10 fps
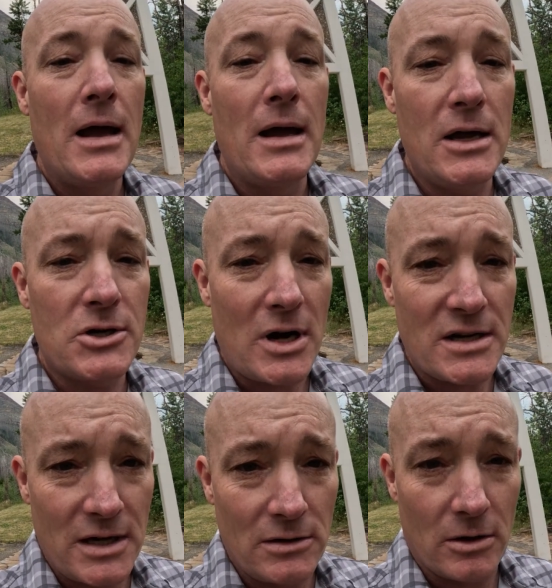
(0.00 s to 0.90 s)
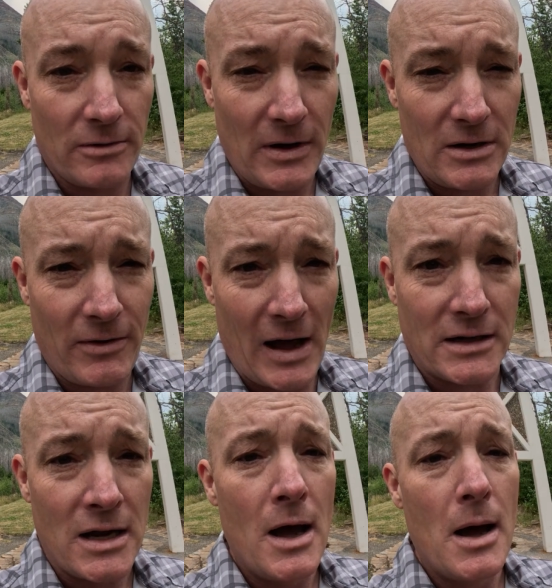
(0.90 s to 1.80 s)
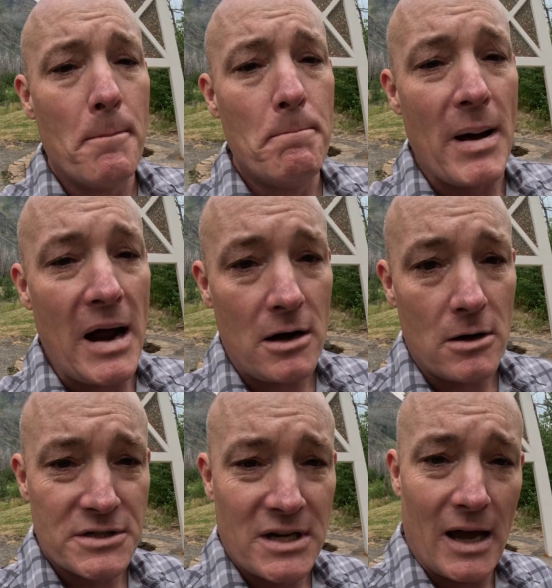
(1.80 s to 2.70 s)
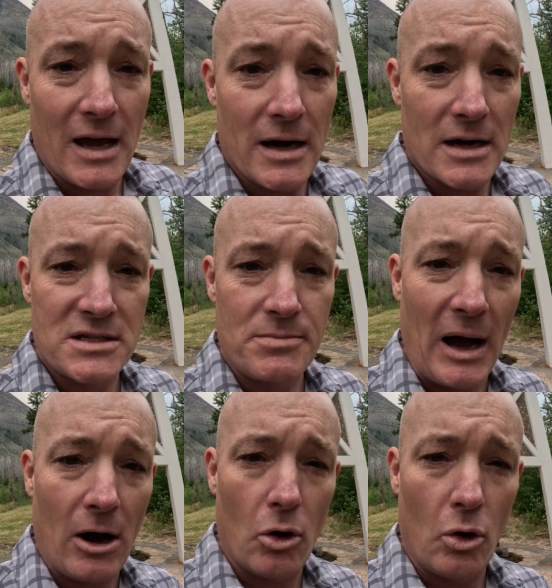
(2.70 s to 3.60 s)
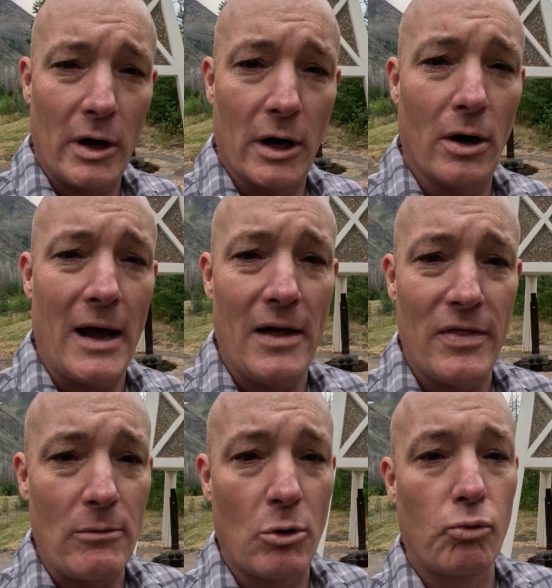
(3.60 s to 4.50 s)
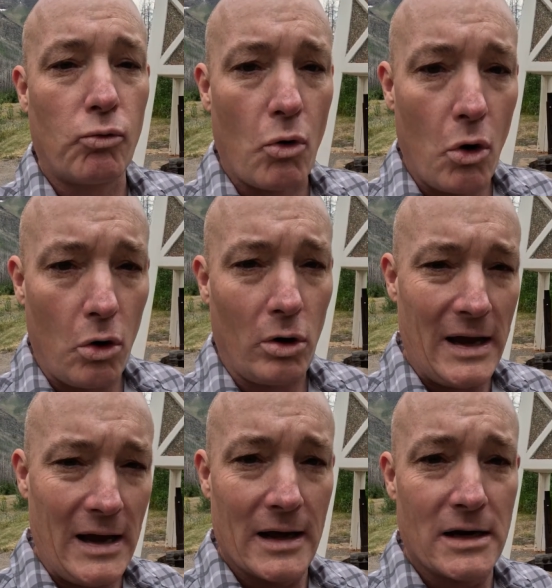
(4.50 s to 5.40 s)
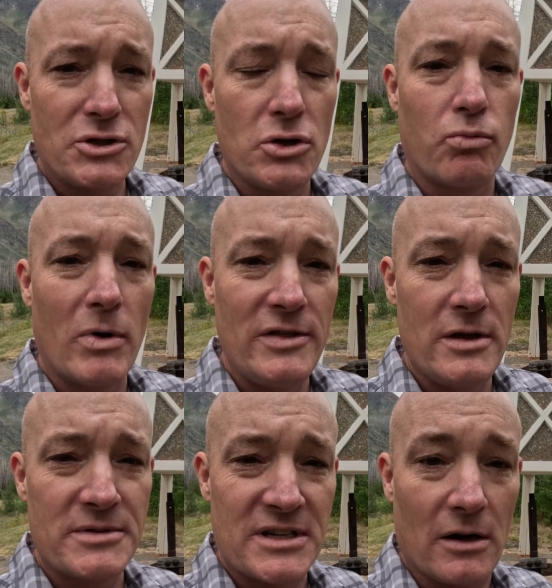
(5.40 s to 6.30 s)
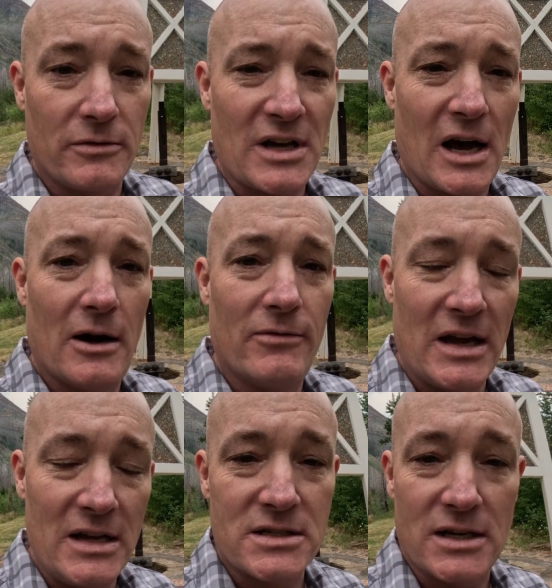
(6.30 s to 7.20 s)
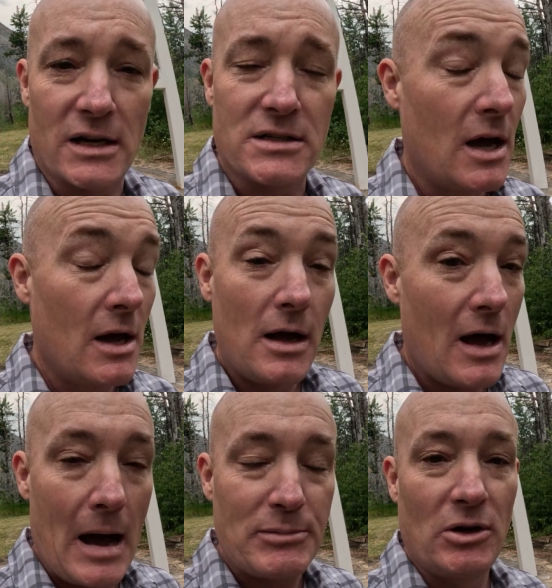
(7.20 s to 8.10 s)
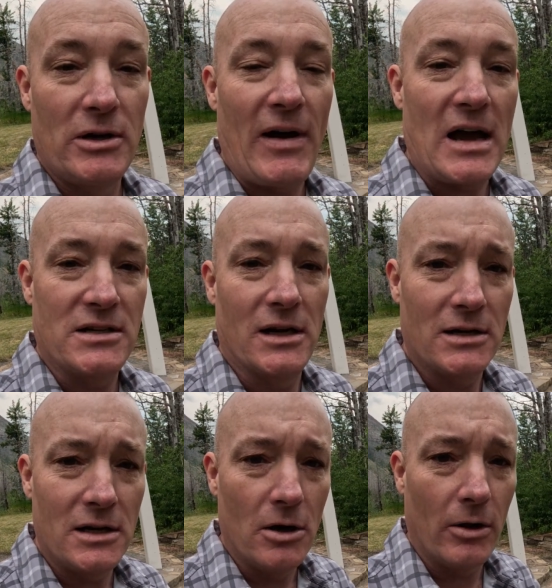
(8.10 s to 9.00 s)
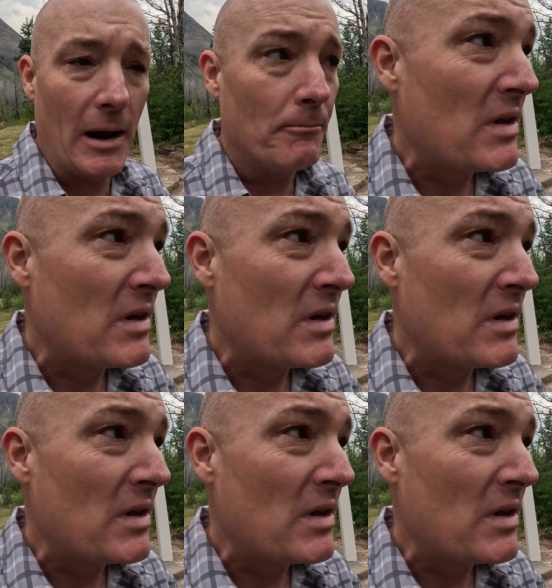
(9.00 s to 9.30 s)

Interesting little fun fact, bears can smell oil and they will roll in it to rid themselves of insects. Absolutely fascinating, didn't know that.